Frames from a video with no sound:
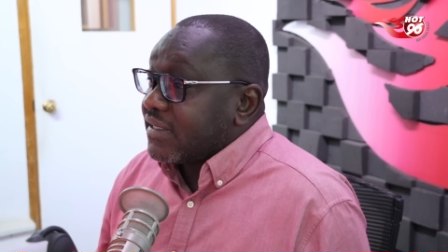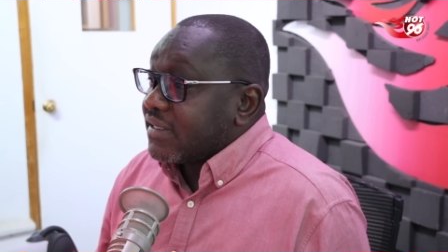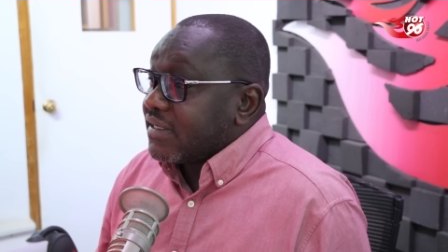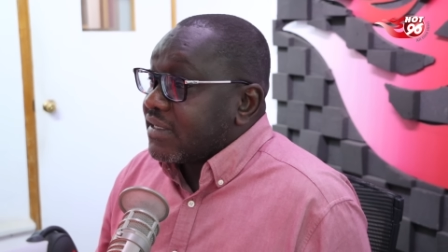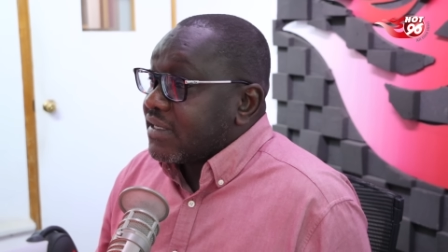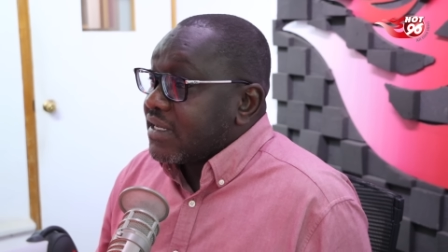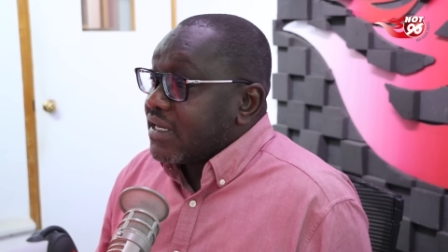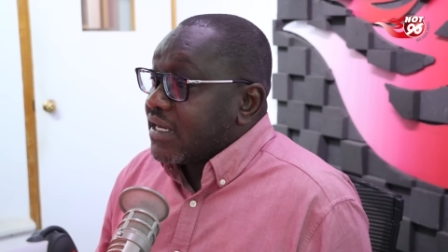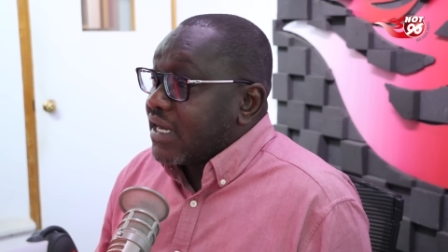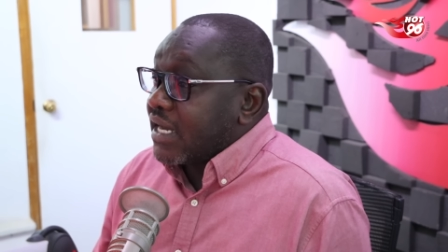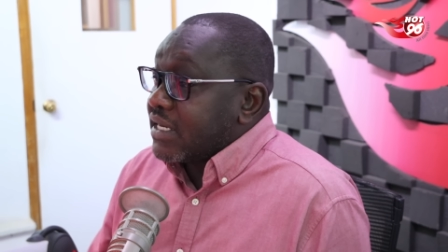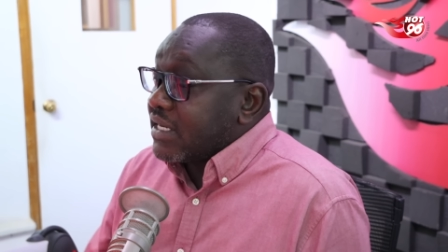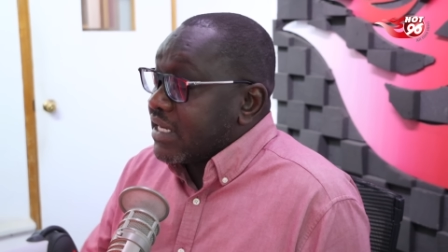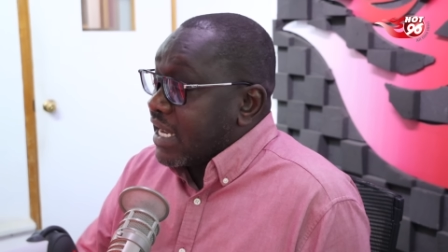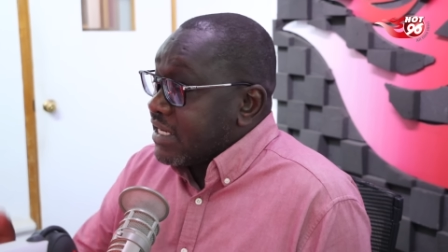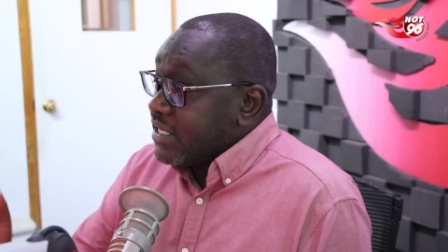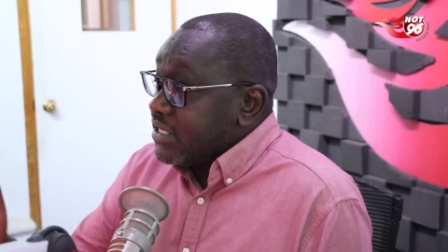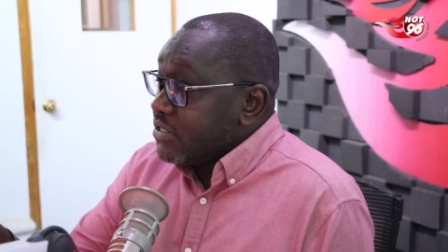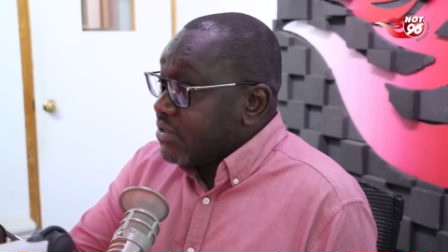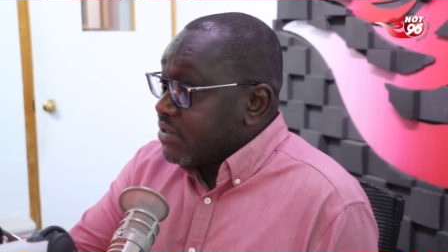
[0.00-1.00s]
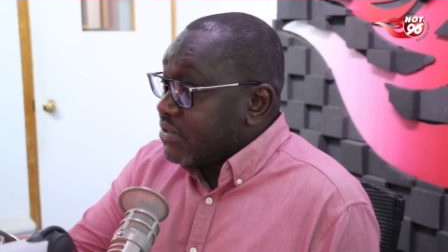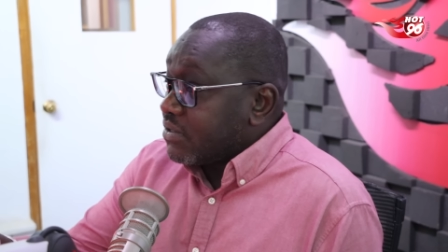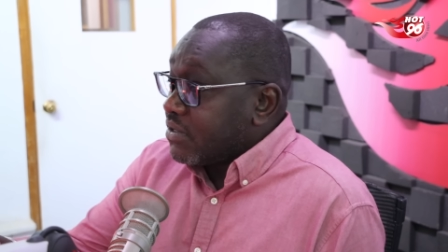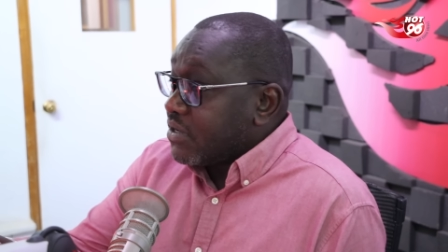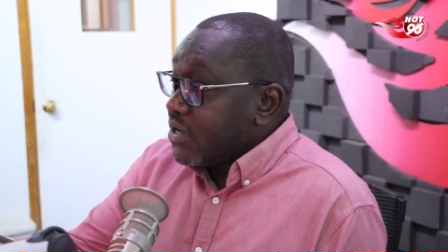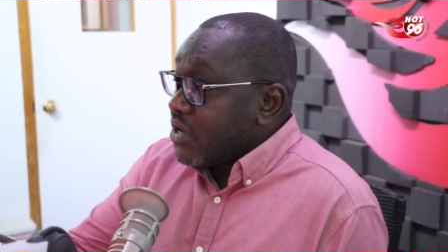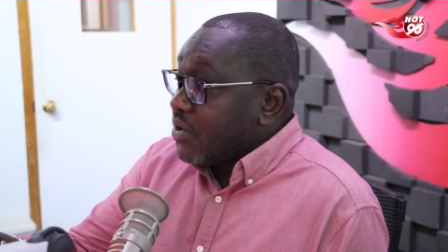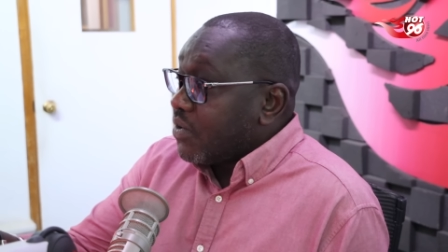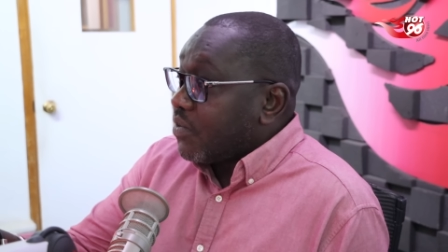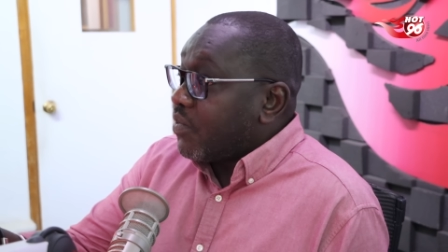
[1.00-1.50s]
Mm -hmm. And, and you know,
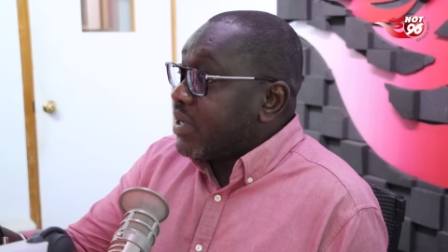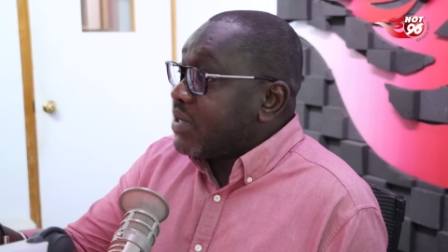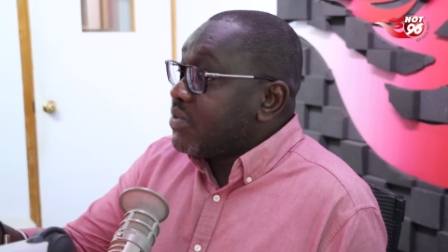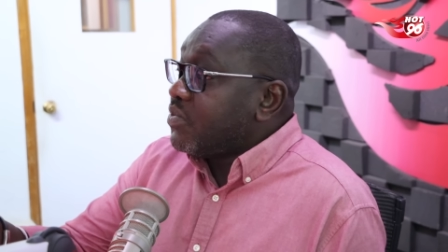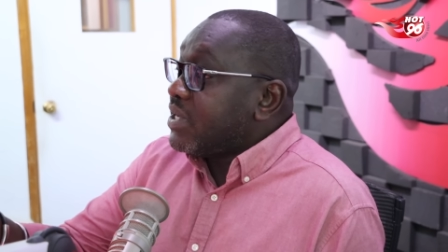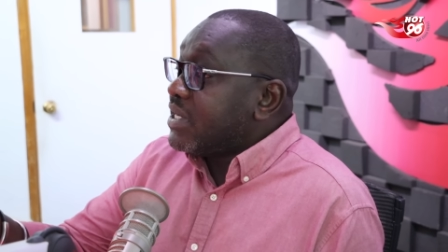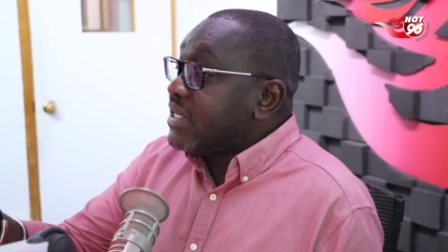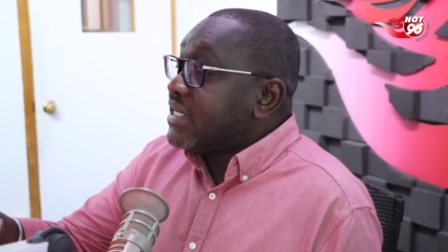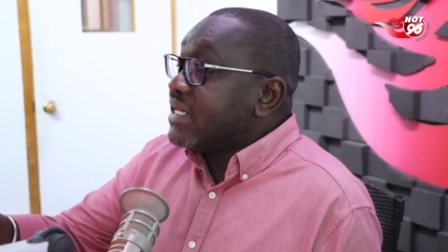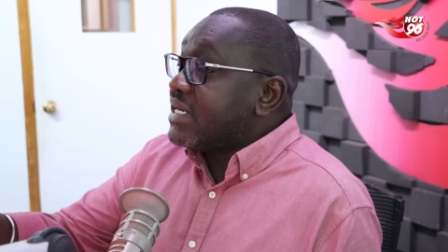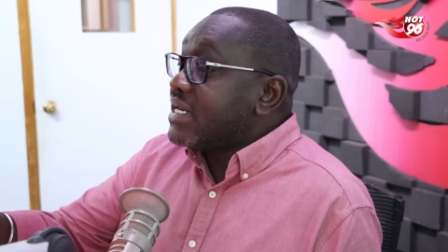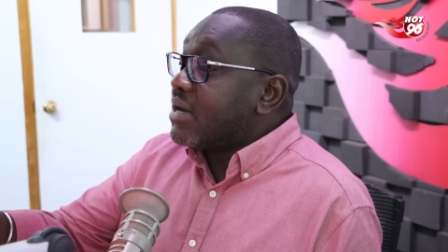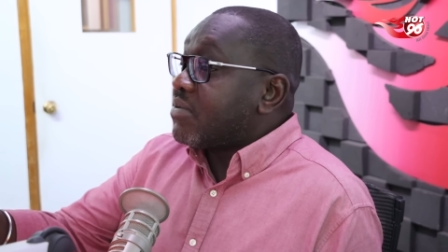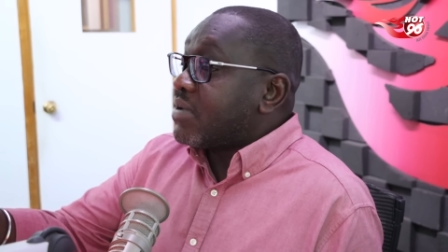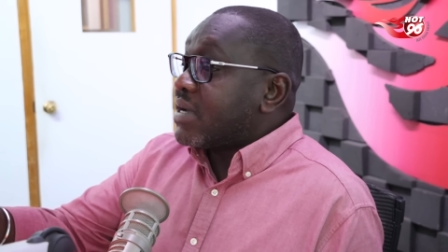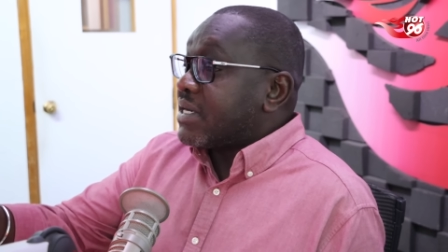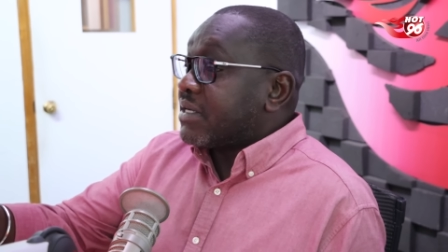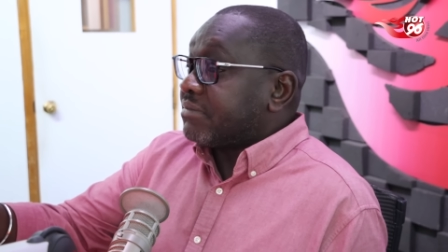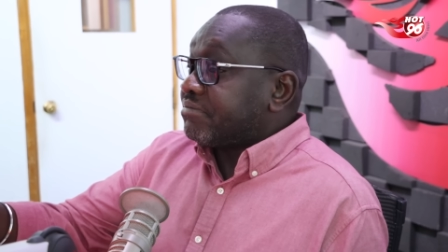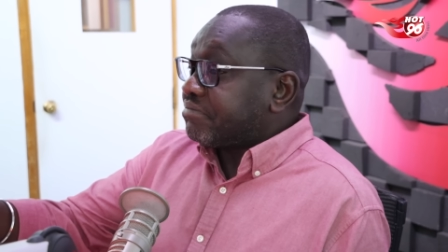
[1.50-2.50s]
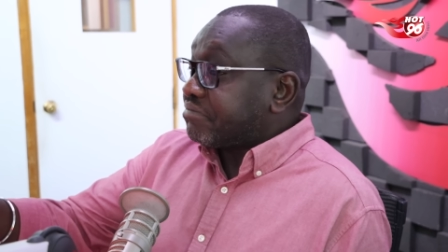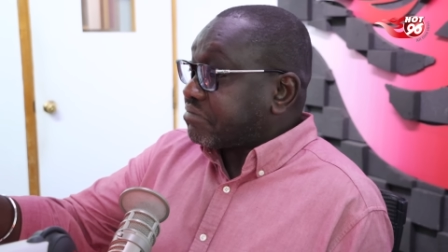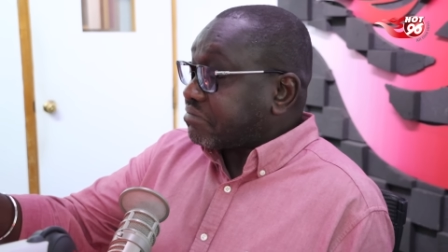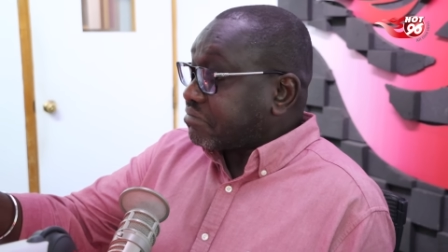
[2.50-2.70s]
when we did our